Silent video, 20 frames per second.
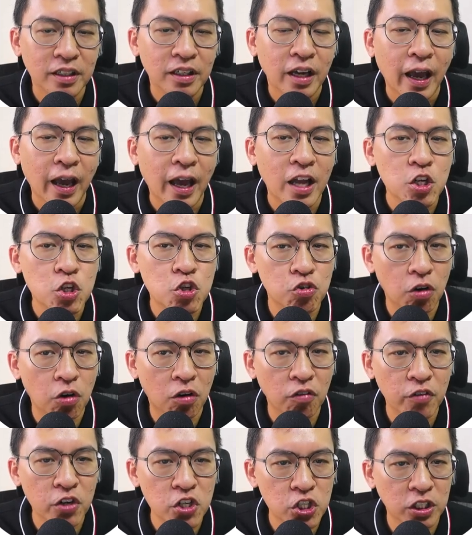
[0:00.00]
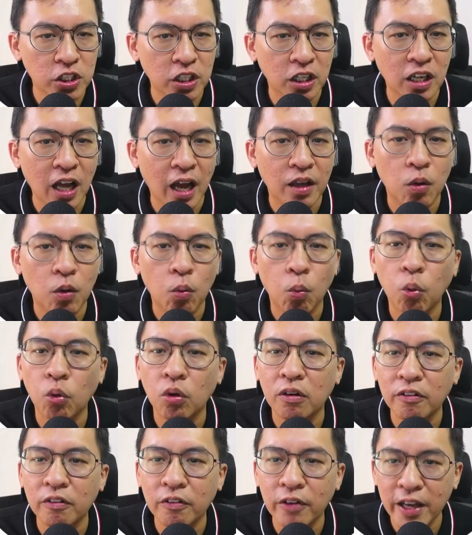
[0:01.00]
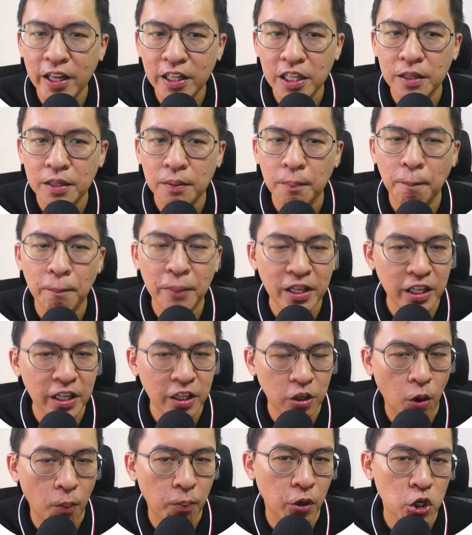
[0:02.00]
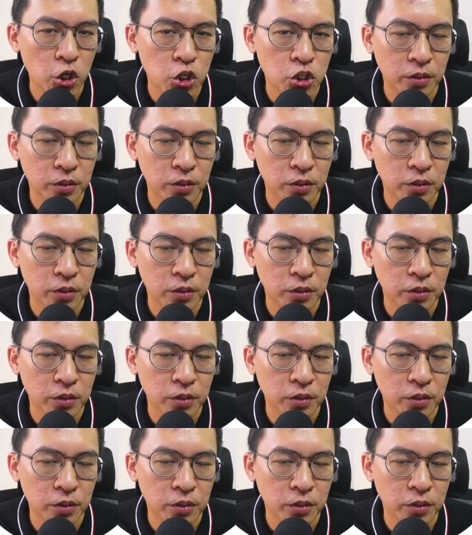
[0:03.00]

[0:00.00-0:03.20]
and Jurong Regional Line would already be in operation.